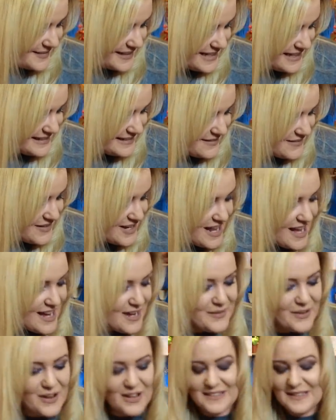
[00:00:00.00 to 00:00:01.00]
Let's have a look.
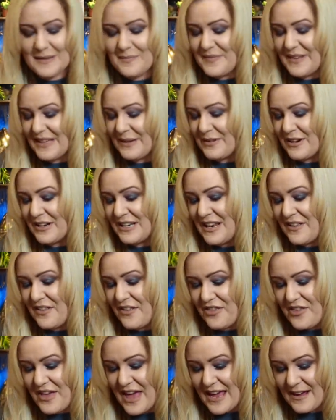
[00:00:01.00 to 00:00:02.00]
We've got something. We've got another
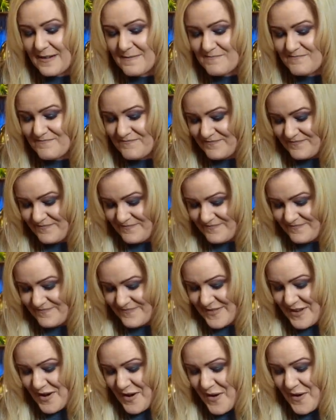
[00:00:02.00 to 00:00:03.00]
thing.
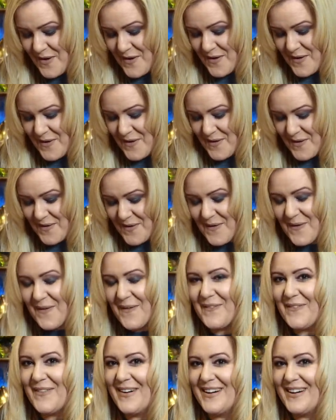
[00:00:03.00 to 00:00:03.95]
Oh,